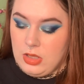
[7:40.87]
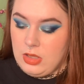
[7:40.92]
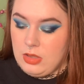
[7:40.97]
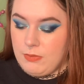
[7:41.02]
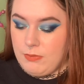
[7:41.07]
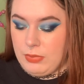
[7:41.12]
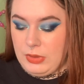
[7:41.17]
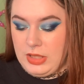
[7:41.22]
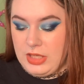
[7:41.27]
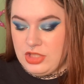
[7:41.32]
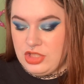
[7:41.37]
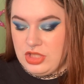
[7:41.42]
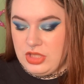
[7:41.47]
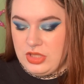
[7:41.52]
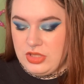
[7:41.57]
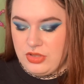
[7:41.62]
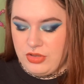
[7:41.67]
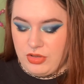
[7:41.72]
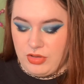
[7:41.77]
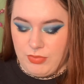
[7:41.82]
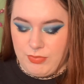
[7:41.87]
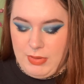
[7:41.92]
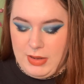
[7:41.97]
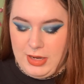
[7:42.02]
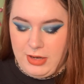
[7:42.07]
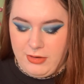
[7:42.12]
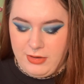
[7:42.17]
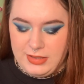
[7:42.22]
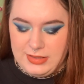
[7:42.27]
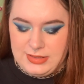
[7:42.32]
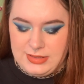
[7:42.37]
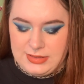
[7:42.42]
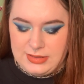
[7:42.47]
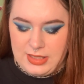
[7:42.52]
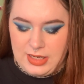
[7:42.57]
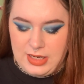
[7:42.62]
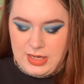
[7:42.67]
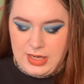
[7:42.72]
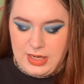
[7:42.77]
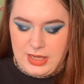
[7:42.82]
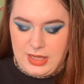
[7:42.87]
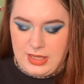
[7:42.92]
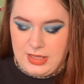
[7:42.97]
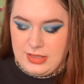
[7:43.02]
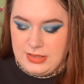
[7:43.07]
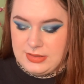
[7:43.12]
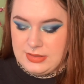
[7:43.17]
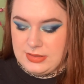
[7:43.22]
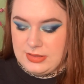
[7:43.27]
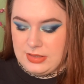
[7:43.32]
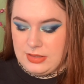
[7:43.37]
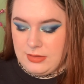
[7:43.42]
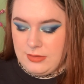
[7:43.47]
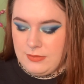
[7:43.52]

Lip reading: Blushes are in Paris Skies,